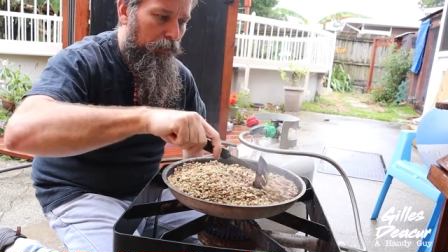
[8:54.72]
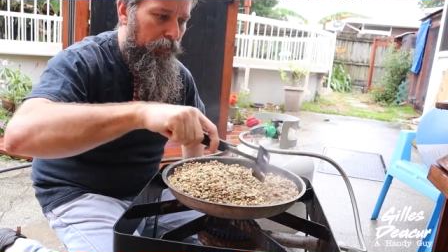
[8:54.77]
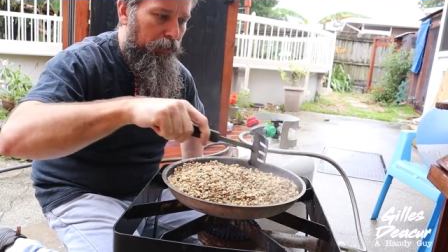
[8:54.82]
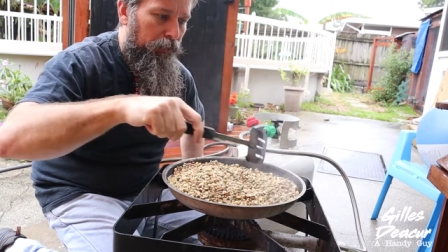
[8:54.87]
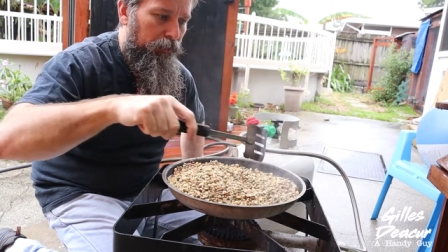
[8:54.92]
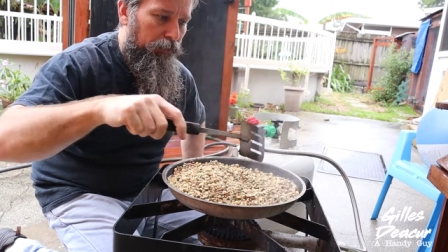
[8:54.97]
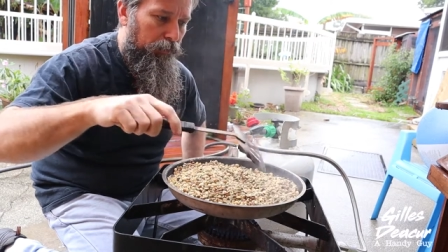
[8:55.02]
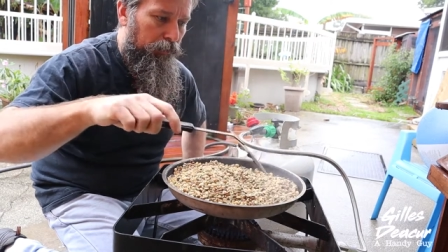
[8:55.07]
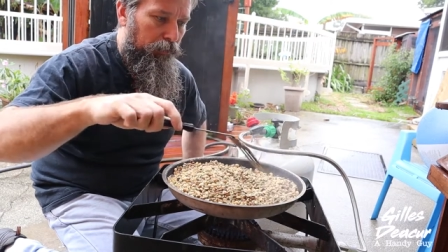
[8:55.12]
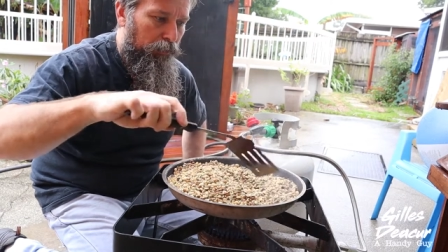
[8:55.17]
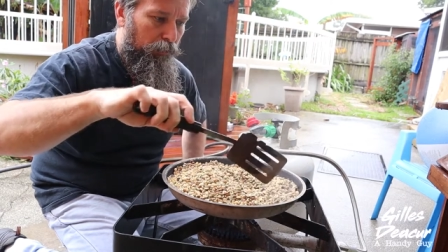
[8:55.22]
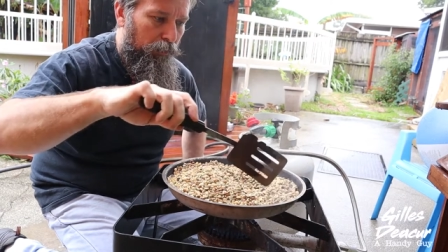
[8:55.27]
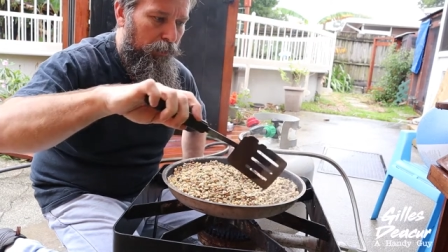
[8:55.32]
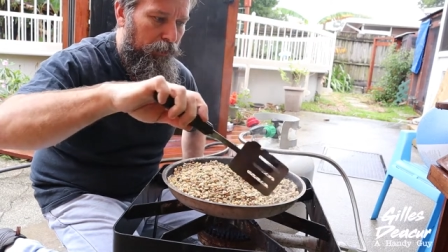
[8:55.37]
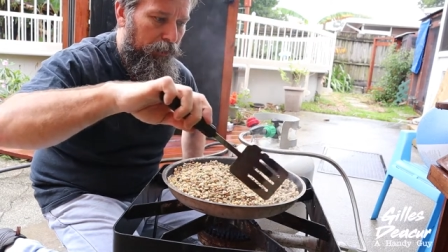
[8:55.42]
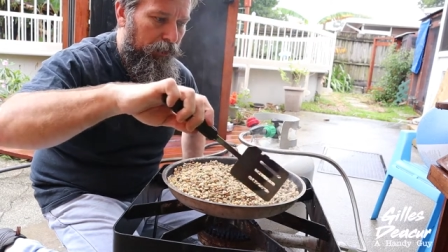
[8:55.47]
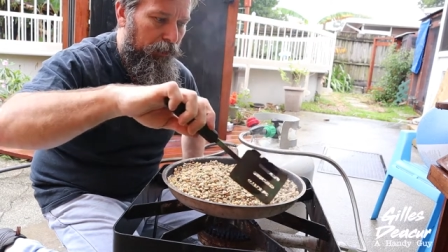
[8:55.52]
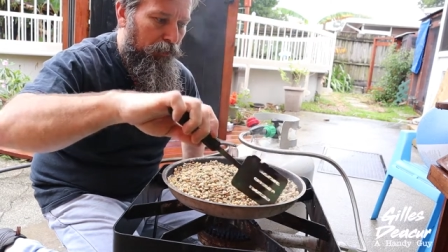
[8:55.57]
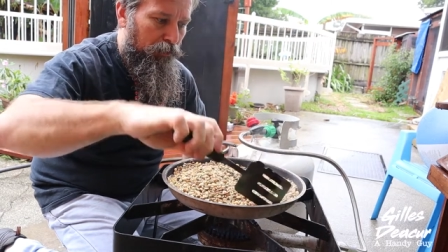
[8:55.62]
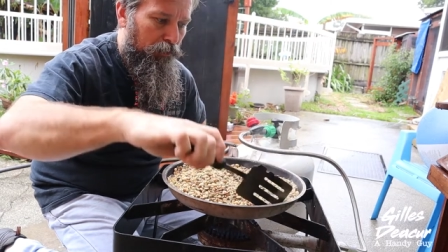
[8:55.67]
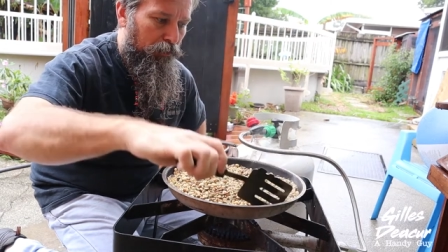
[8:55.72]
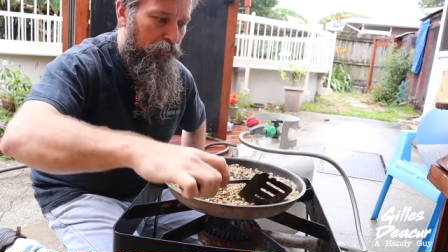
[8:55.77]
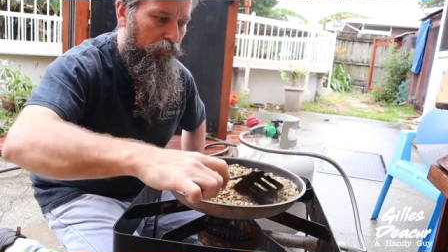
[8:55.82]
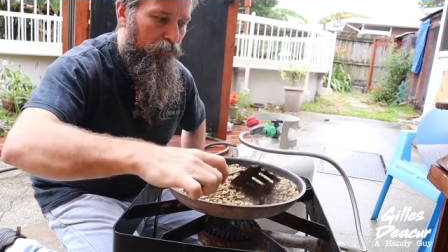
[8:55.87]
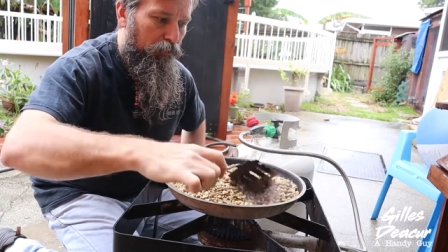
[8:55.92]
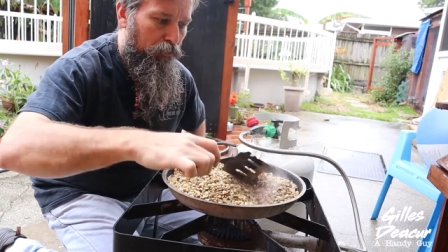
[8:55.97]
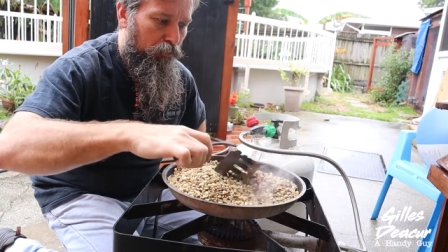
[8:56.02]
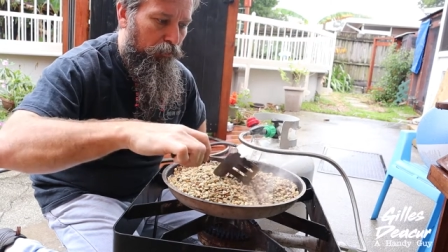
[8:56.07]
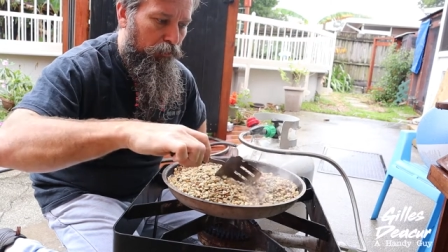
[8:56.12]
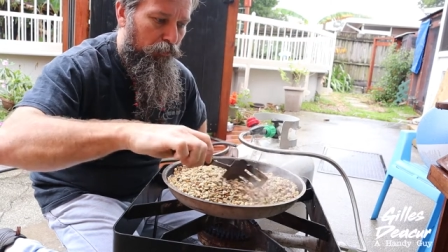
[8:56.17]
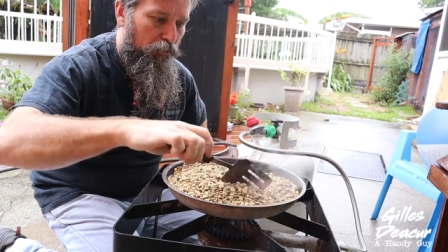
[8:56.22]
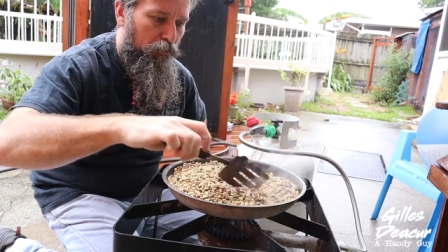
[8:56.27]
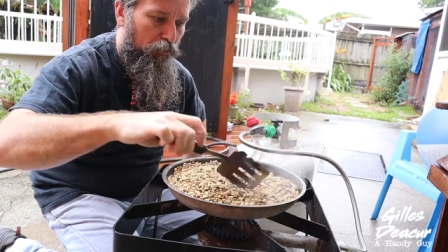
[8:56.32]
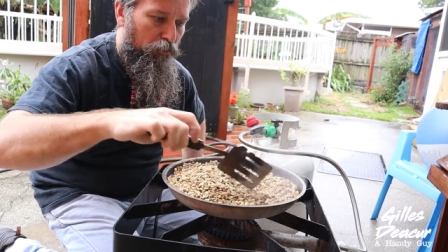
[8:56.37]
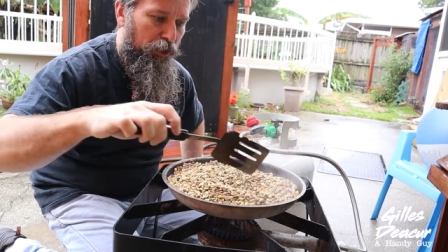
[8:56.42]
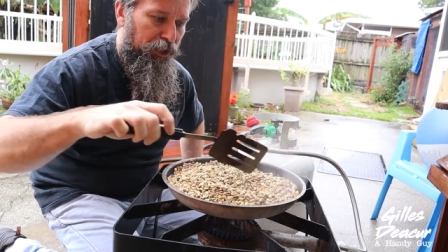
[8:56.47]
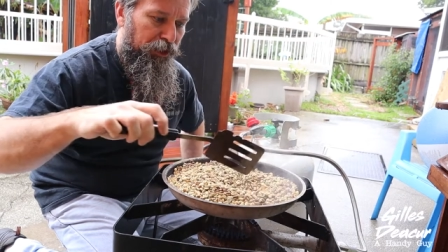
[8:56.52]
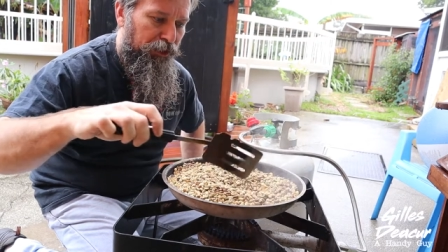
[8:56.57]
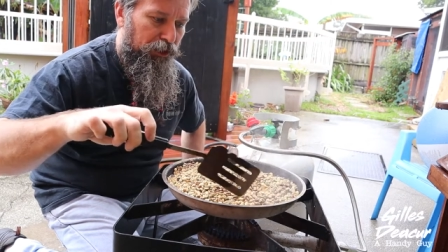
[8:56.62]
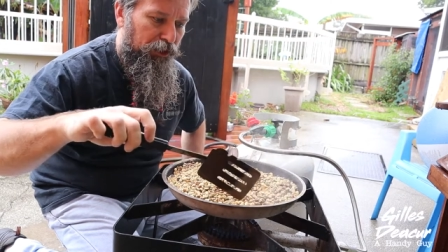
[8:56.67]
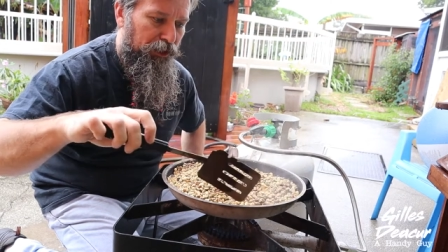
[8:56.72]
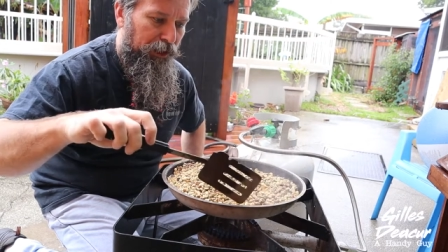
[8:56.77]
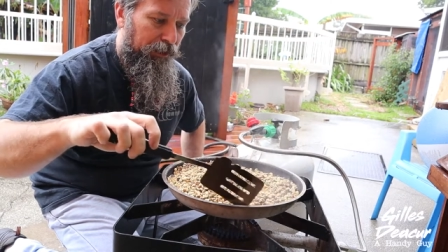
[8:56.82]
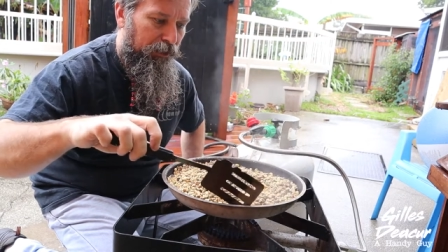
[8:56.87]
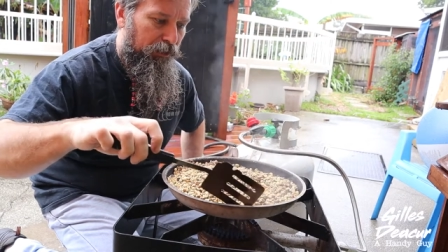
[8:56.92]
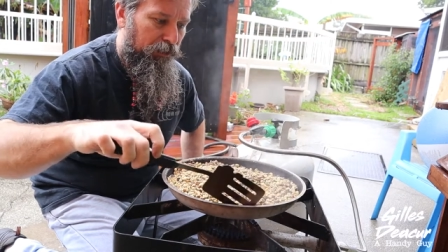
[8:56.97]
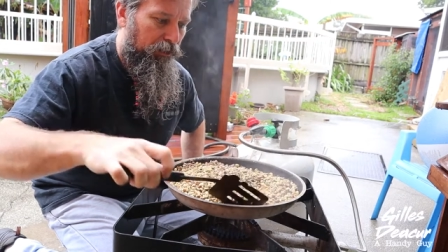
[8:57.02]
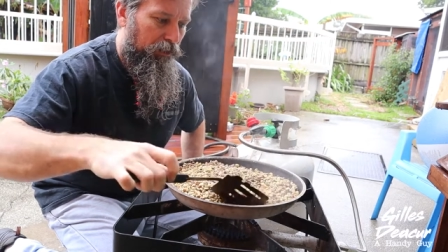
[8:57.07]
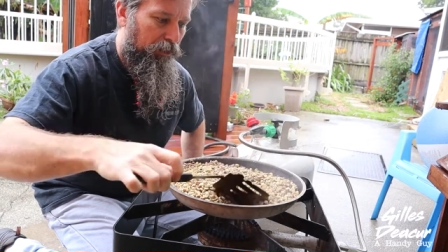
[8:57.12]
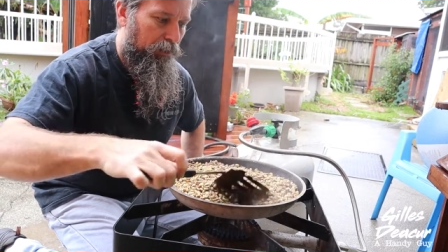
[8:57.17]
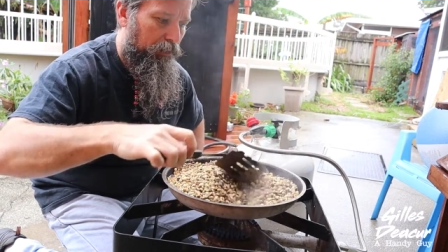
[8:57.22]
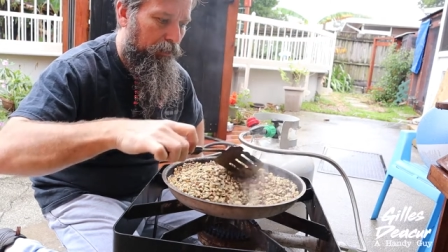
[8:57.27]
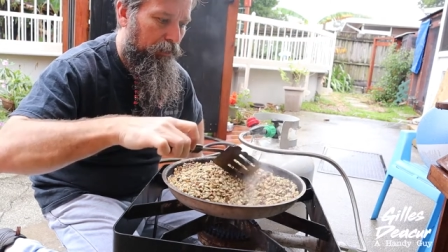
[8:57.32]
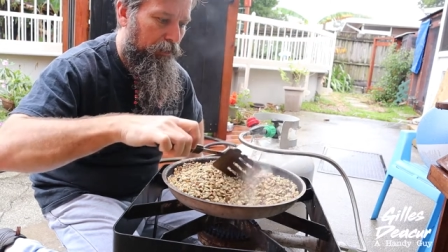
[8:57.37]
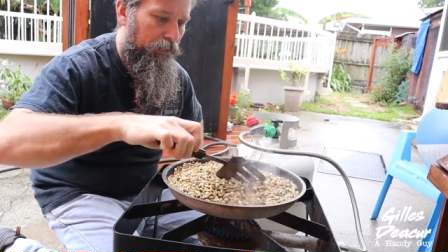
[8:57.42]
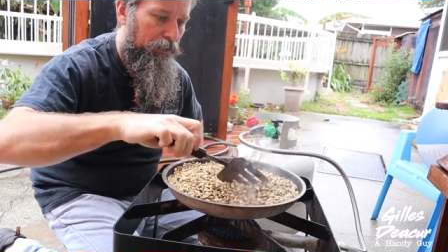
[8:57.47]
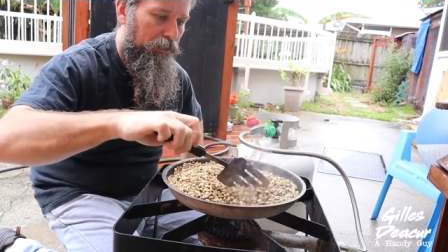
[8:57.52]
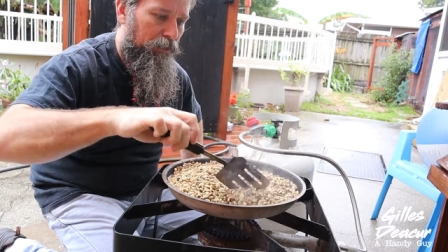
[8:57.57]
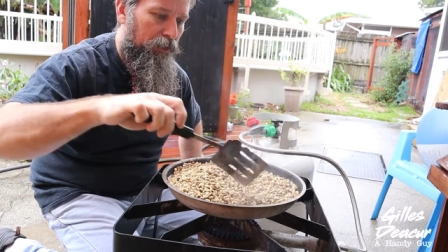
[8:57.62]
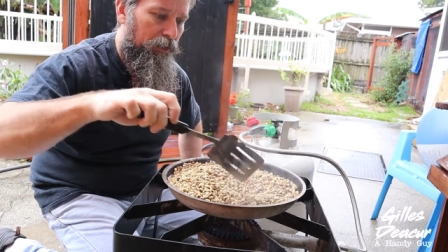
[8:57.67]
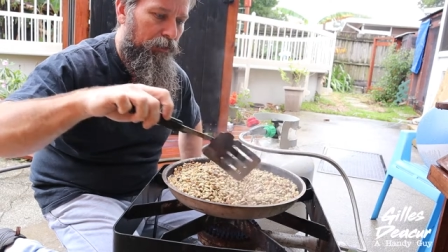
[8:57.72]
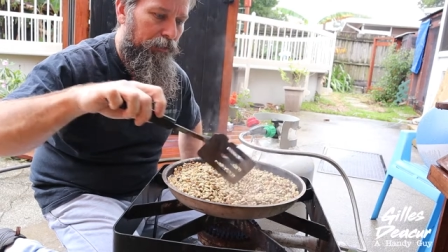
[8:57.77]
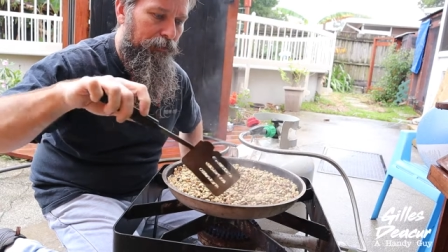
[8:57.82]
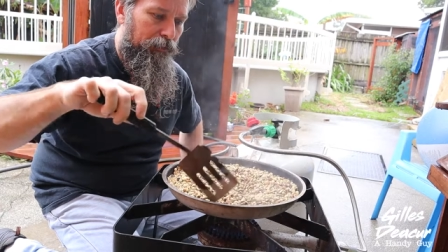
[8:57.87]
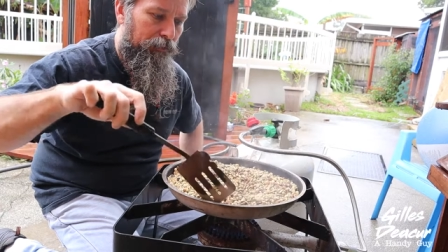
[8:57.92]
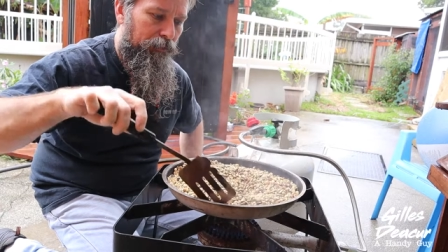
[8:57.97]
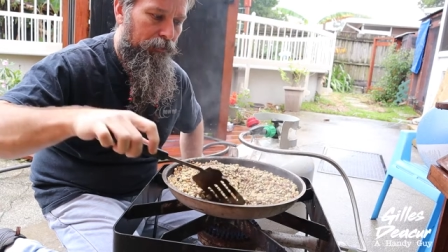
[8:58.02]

I just enjoy a nice rich taste, that's all.